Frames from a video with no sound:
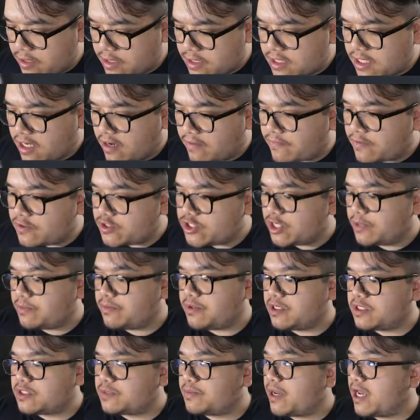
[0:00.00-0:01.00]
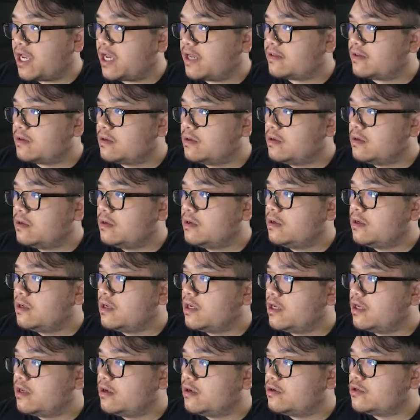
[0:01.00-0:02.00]
this time for Champions Path.
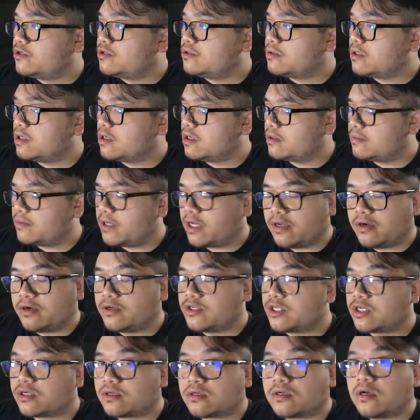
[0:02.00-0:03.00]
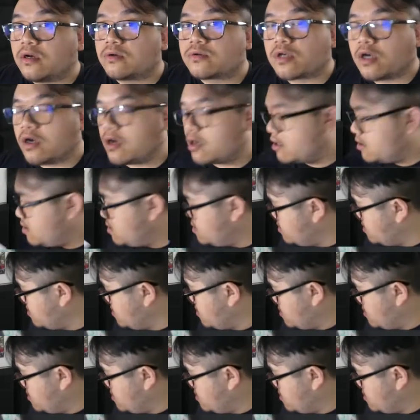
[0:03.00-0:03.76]
Ener um, not energy, code card.